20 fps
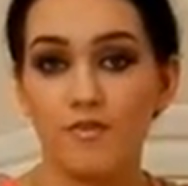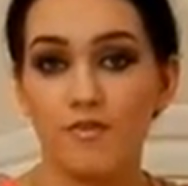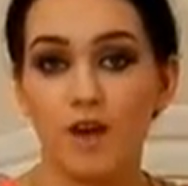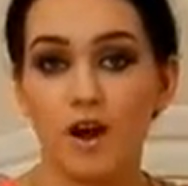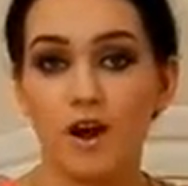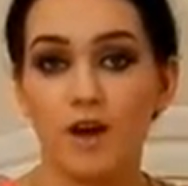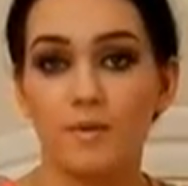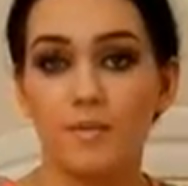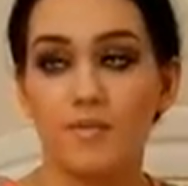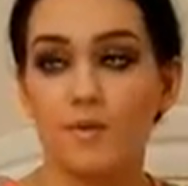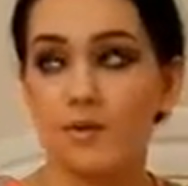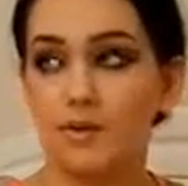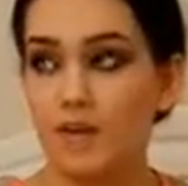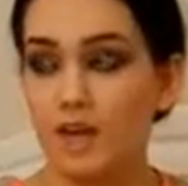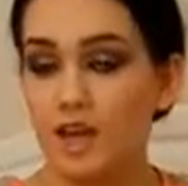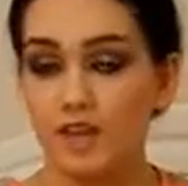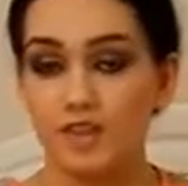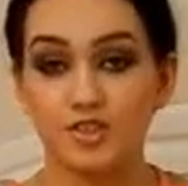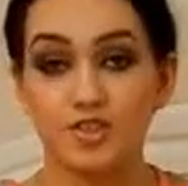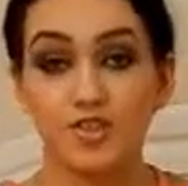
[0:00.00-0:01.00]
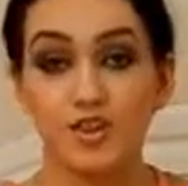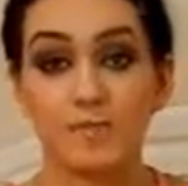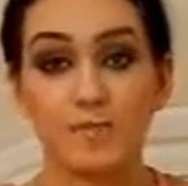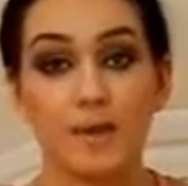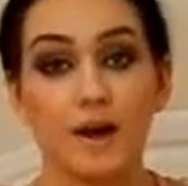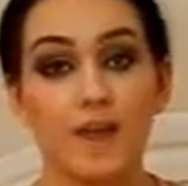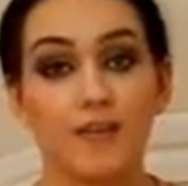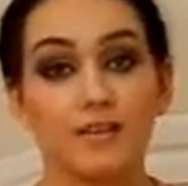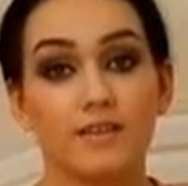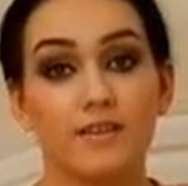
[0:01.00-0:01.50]
All Natural
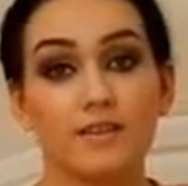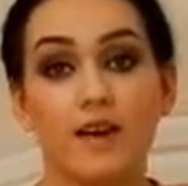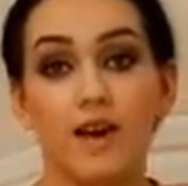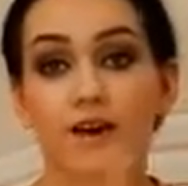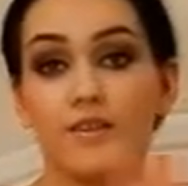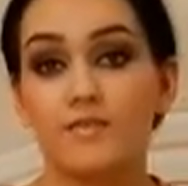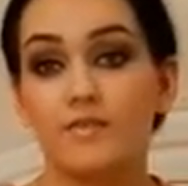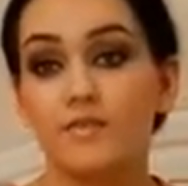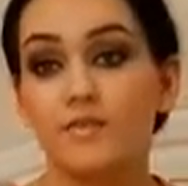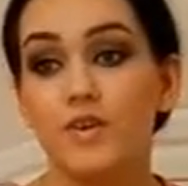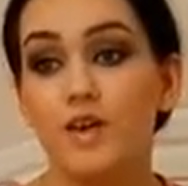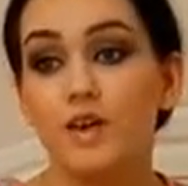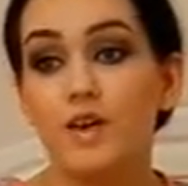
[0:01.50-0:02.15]
palette. I've